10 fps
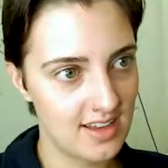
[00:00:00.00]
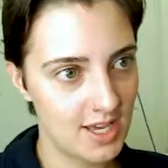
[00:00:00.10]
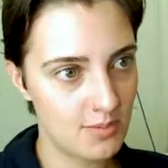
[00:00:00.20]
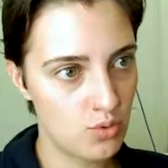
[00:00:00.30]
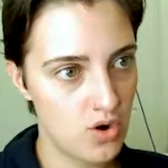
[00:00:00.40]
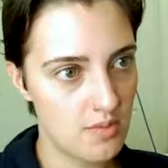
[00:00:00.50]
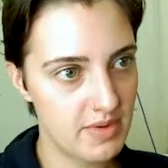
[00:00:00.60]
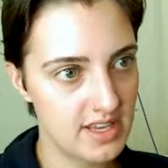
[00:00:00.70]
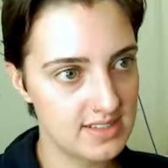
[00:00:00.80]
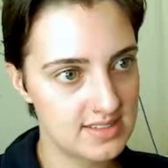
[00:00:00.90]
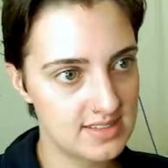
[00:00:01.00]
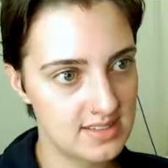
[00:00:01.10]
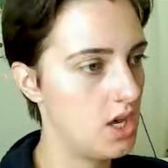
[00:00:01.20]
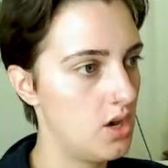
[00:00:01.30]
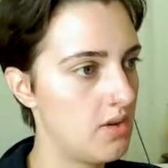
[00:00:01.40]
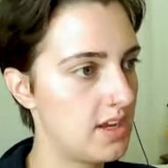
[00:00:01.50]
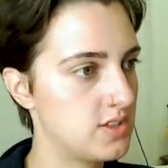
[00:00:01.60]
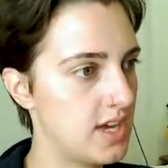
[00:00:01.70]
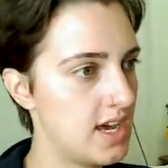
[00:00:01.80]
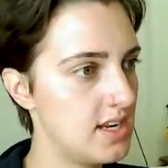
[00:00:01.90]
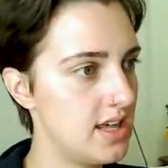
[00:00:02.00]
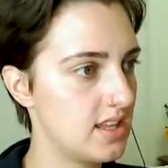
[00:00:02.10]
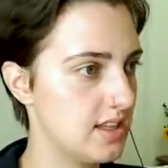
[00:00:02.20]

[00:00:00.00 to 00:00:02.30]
I promise. Okay, so I kind of like